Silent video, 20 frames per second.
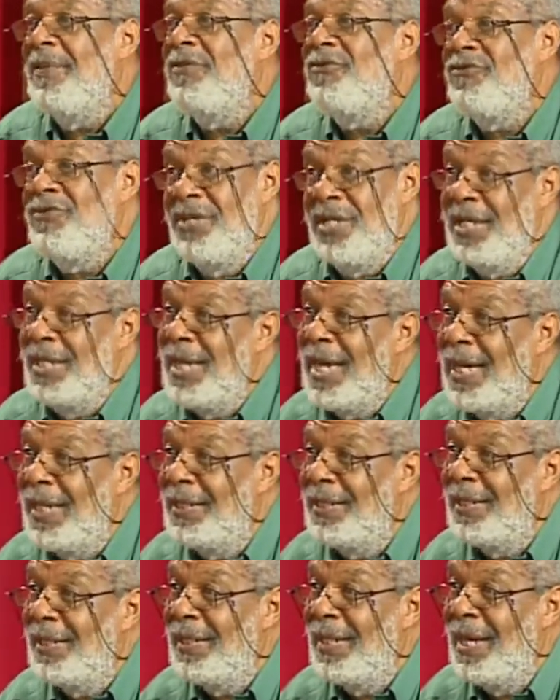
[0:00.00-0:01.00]

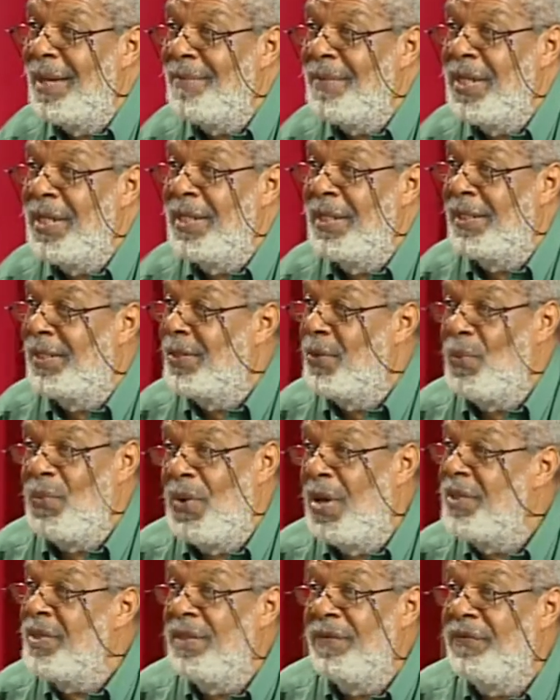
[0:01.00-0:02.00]
Trinidad, mm-hmm. I mean, it's a
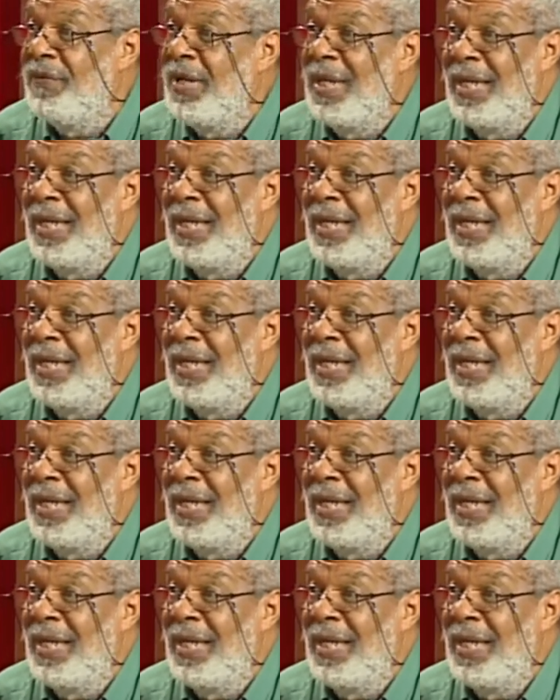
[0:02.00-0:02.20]
wonderful